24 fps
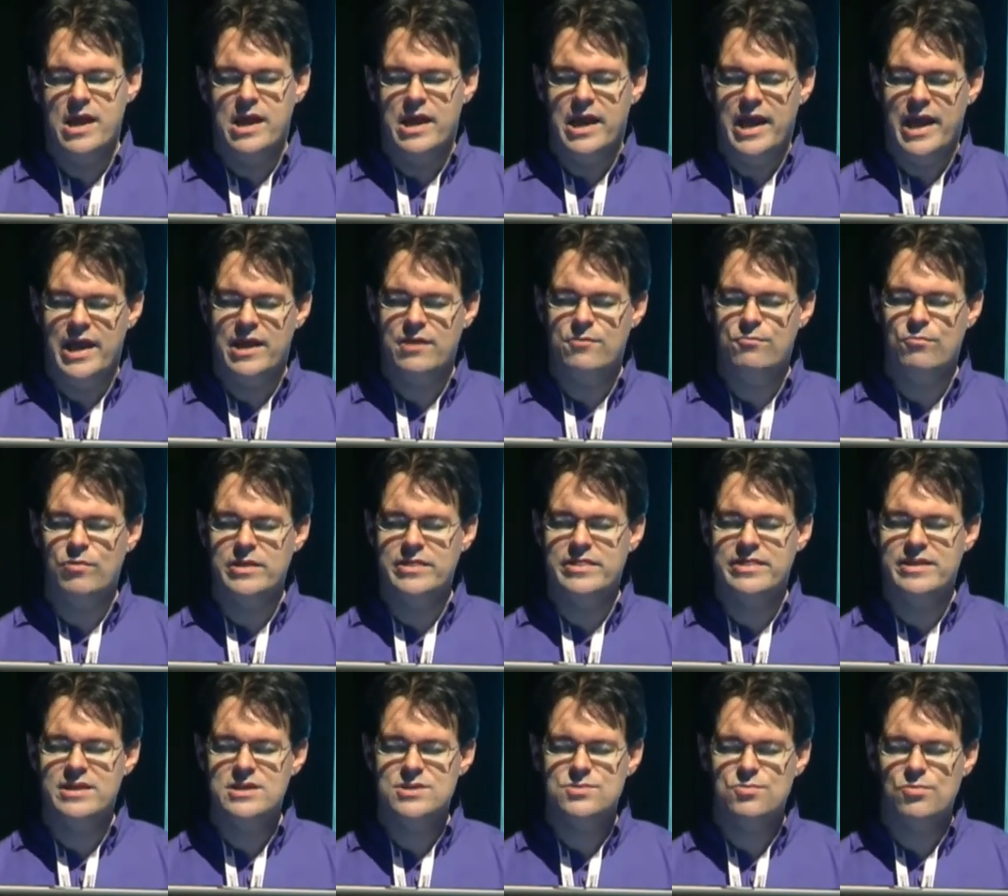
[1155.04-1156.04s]
And
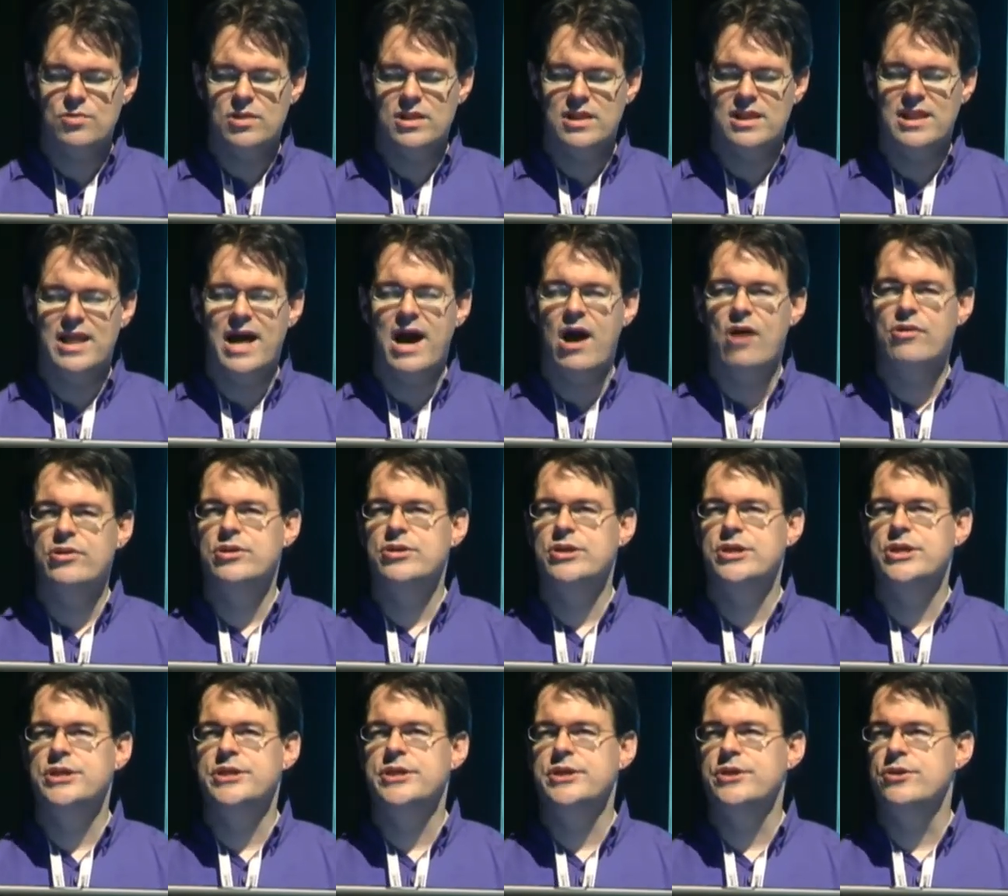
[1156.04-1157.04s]
what this will allow you
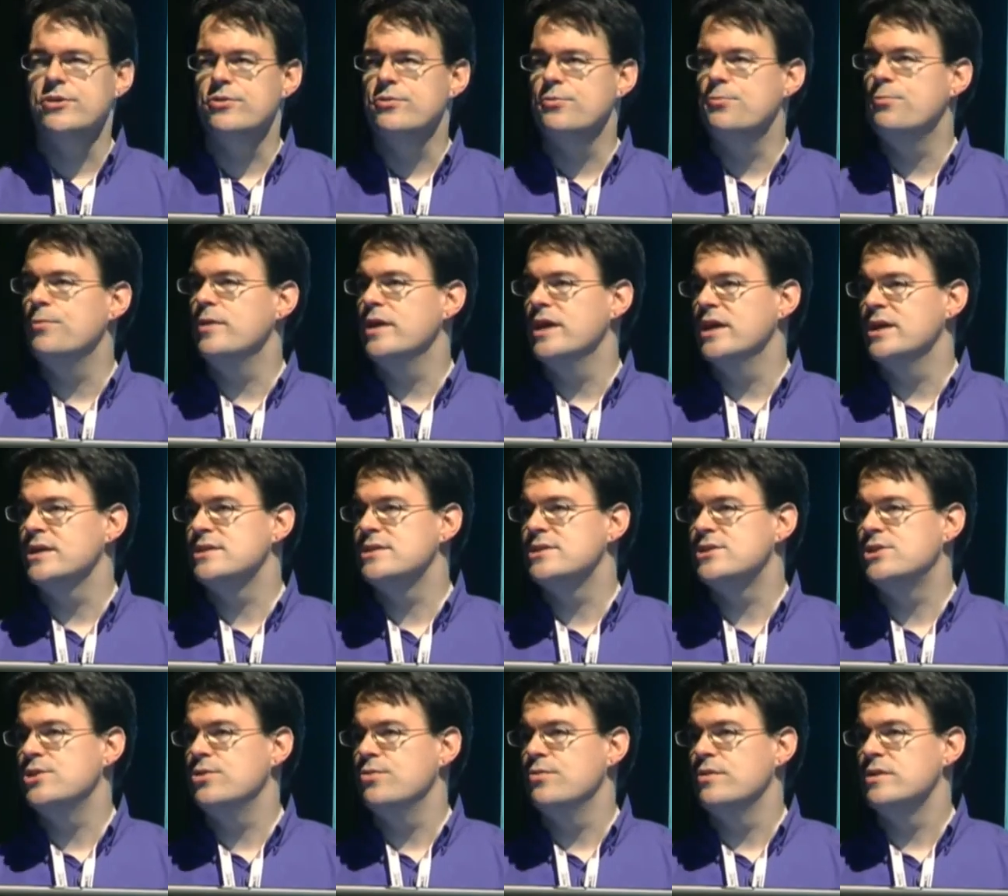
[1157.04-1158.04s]
to do
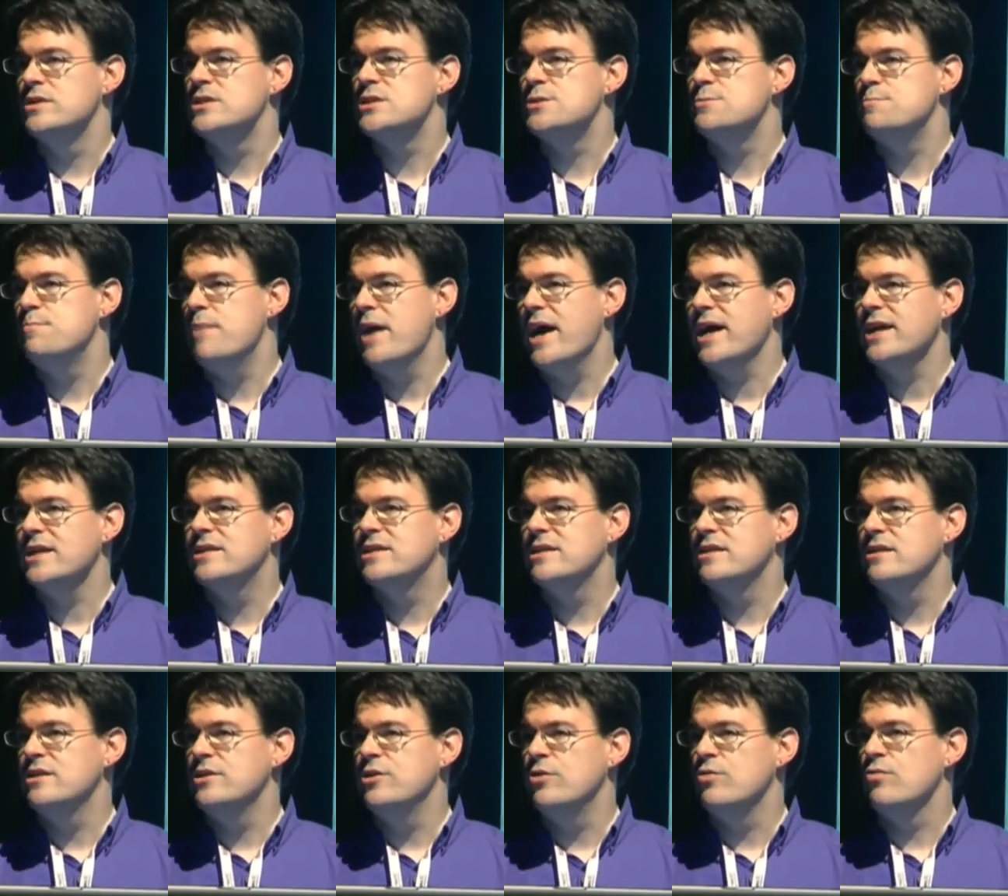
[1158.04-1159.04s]
is to inspect
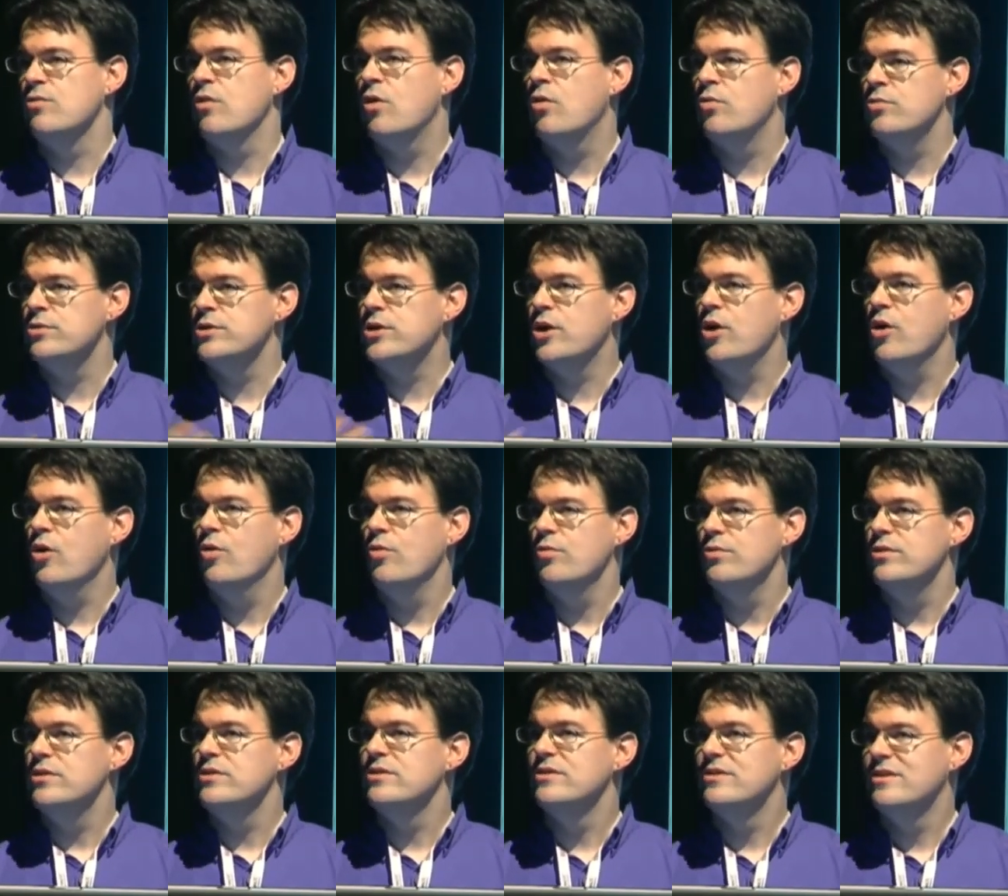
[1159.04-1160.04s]
your own
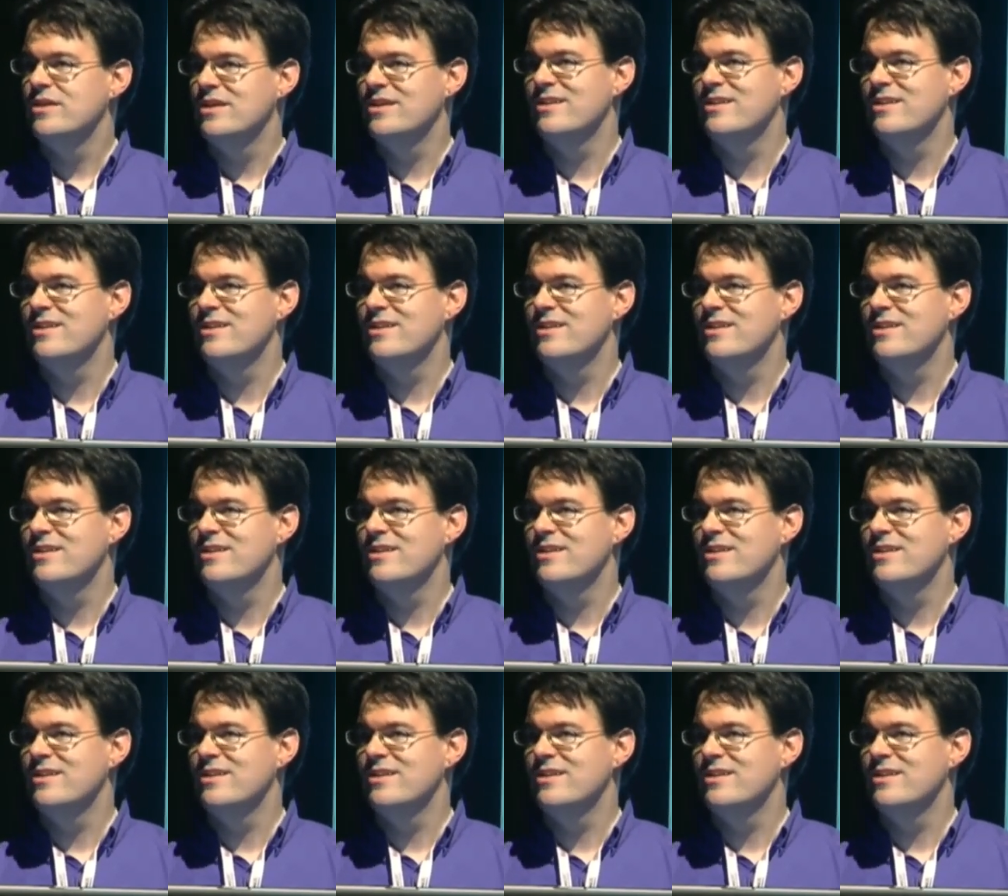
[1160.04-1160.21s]
code.